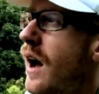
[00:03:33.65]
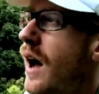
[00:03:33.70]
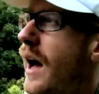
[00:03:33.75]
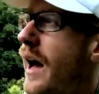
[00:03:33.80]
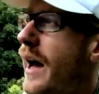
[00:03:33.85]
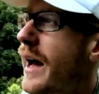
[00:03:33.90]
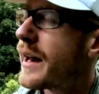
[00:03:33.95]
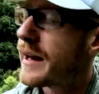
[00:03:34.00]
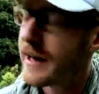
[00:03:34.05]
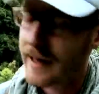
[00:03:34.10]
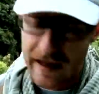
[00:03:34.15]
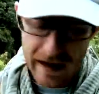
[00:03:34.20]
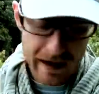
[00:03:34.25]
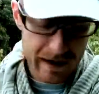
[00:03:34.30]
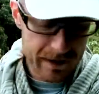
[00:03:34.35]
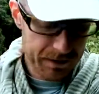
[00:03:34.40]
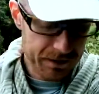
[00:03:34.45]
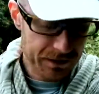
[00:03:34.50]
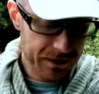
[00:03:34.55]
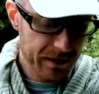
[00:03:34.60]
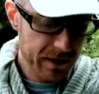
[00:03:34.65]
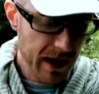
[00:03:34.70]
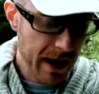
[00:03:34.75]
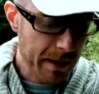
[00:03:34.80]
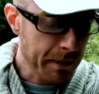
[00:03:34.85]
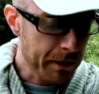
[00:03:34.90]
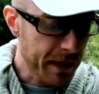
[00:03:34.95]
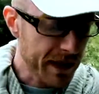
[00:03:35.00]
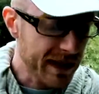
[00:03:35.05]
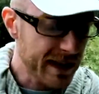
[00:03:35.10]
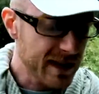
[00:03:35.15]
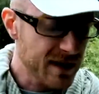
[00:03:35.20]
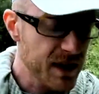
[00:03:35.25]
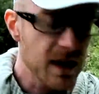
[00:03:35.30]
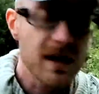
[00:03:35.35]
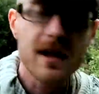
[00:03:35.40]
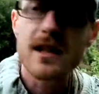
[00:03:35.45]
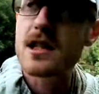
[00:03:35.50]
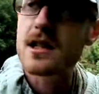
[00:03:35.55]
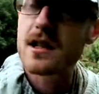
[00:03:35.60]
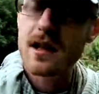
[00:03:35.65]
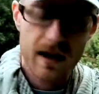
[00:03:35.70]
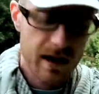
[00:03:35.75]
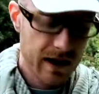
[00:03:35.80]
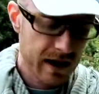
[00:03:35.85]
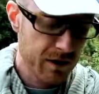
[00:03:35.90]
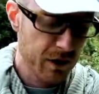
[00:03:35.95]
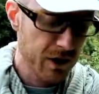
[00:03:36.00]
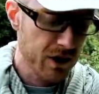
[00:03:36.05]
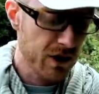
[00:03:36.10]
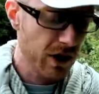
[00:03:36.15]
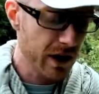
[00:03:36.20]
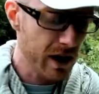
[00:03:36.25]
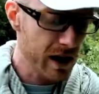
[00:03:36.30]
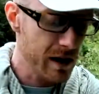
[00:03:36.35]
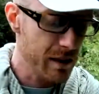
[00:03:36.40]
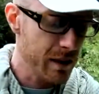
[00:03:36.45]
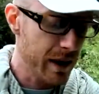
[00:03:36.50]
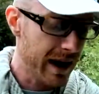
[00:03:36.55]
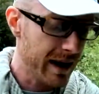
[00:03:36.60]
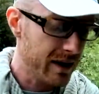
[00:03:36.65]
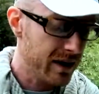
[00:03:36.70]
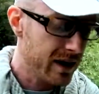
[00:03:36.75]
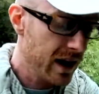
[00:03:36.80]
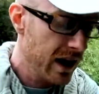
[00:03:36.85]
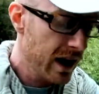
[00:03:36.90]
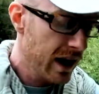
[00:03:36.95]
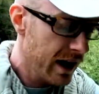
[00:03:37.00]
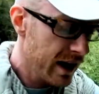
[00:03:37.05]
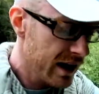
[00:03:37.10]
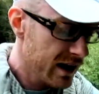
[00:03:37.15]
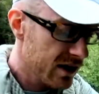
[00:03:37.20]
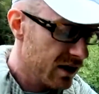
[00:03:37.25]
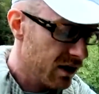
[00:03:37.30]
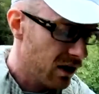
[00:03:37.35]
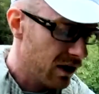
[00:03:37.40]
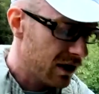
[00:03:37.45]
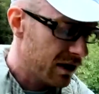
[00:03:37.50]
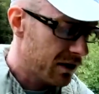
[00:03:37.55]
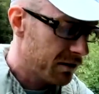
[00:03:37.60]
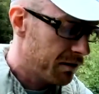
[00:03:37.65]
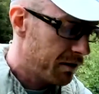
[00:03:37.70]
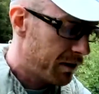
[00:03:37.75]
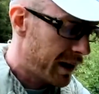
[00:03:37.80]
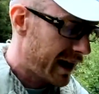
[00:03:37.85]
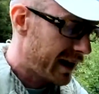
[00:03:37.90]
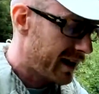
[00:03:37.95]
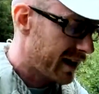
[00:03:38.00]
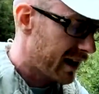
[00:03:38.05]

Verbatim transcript: And, um, but this village he was talking about is called Beit